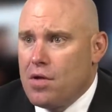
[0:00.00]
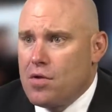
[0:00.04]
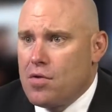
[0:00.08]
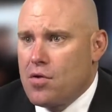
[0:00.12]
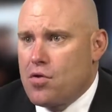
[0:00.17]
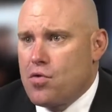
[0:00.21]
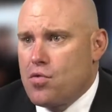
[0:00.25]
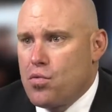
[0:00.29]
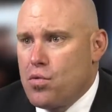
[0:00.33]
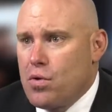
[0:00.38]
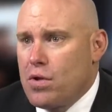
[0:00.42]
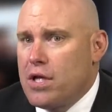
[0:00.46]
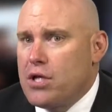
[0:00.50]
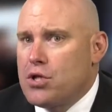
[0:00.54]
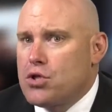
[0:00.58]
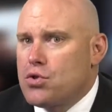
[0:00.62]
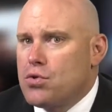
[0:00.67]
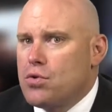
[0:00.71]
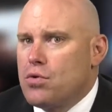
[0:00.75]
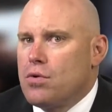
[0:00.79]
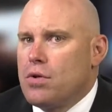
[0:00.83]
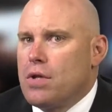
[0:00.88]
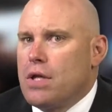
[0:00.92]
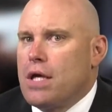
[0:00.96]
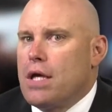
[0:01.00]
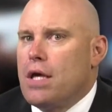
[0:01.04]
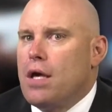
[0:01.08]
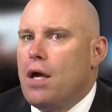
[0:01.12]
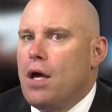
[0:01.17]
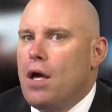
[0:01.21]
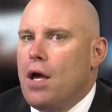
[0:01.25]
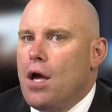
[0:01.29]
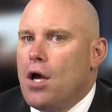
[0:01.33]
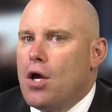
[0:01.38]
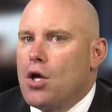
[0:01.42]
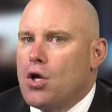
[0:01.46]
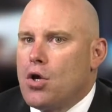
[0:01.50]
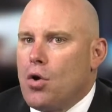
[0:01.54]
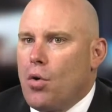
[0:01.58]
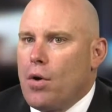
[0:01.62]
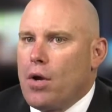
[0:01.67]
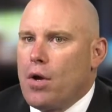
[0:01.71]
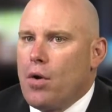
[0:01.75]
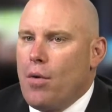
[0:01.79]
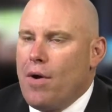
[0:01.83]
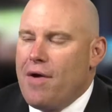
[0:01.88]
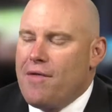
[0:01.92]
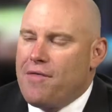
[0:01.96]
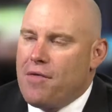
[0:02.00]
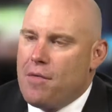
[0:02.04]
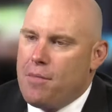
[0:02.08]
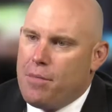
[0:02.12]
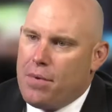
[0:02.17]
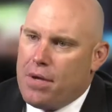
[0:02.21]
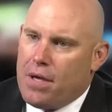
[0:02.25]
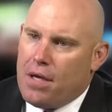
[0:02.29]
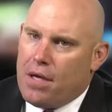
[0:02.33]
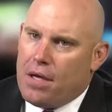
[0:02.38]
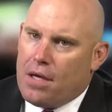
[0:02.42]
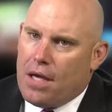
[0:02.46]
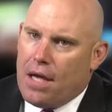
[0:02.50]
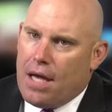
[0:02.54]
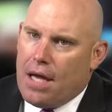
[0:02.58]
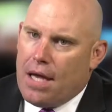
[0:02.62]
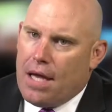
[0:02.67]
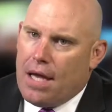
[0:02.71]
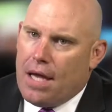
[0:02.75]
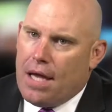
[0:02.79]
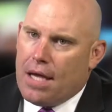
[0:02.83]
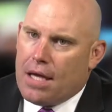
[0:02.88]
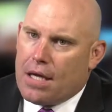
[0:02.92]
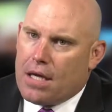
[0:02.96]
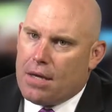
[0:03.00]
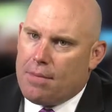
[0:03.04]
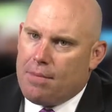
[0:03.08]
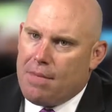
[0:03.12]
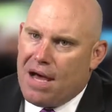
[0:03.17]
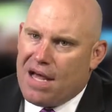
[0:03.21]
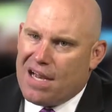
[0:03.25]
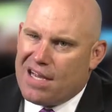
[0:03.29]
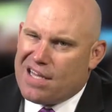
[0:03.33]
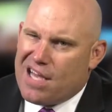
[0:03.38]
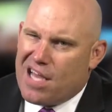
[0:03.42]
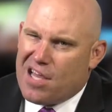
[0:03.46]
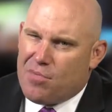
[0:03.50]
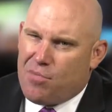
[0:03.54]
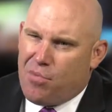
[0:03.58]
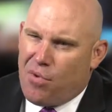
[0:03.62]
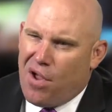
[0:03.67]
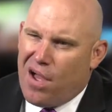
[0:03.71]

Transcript: So it's really truly going away from being a commoditized